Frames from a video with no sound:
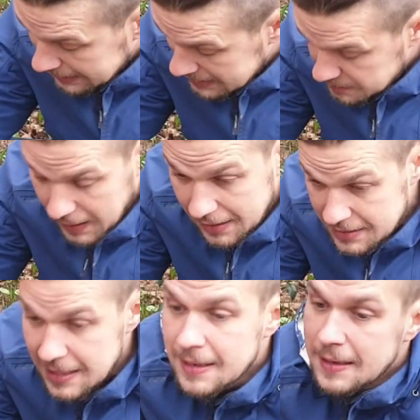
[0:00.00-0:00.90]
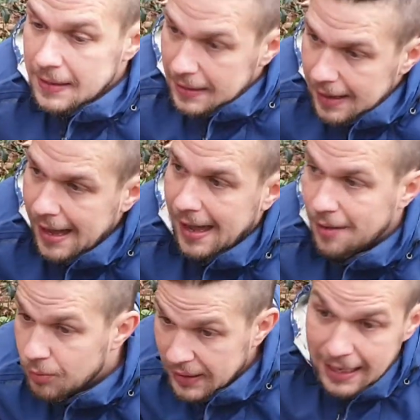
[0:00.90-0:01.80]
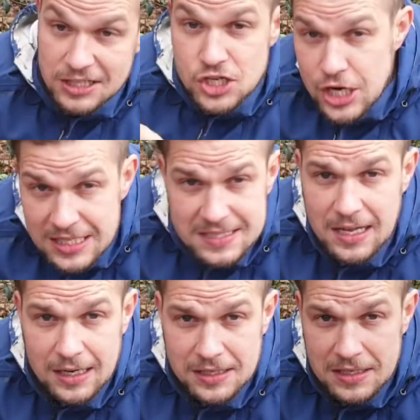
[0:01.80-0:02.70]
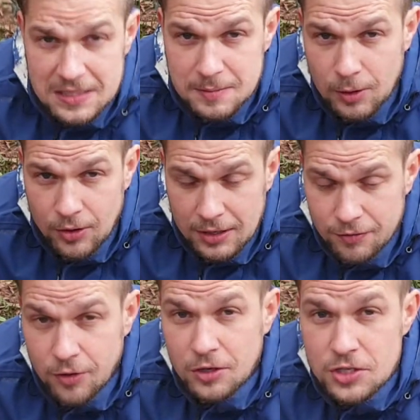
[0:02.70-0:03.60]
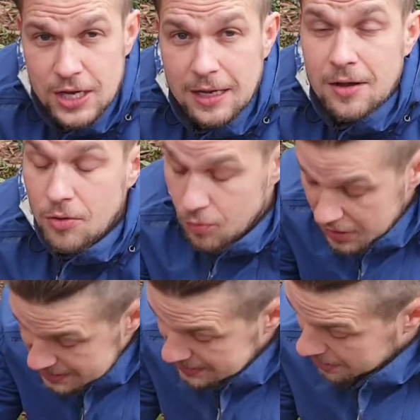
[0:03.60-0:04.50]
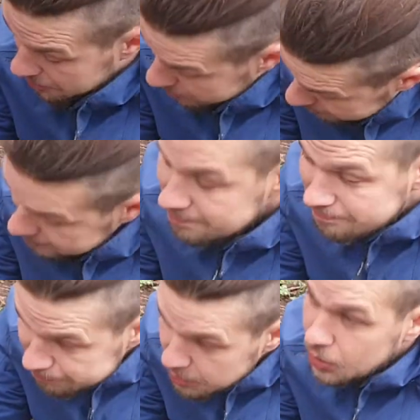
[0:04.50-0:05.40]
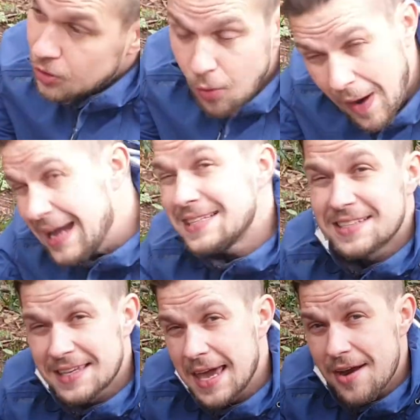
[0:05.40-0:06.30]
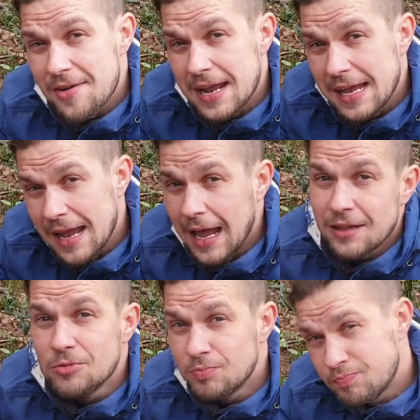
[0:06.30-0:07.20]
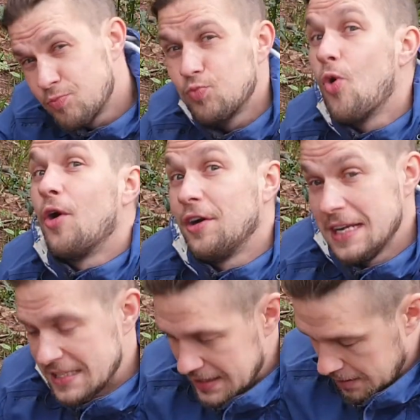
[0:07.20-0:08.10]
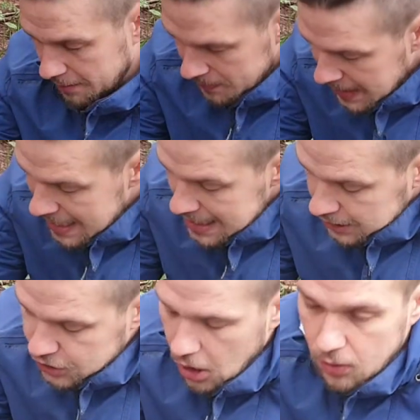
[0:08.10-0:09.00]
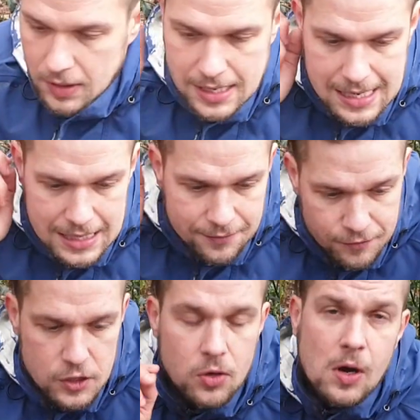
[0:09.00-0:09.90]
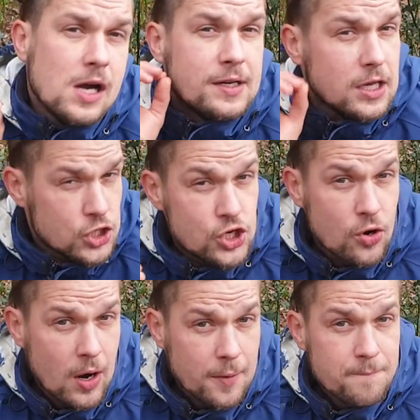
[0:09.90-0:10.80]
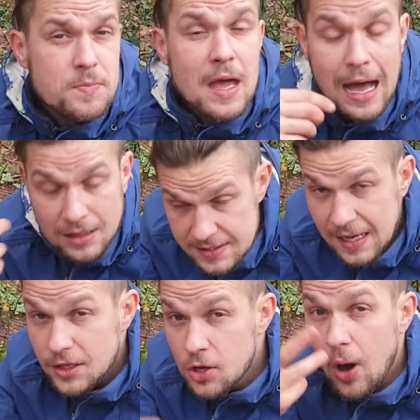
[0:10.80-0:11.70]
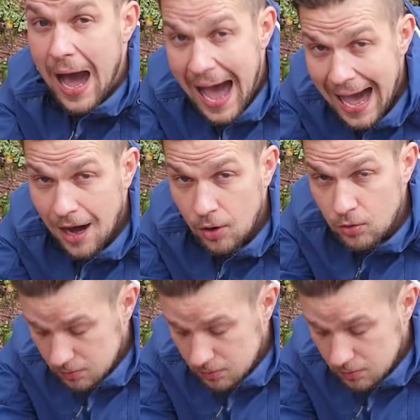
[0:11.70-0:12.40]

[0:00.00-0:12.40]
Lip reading: this plant, when I just started exploring foraging, was quite scary and worrisome. So if you are not sure, I'll tell you how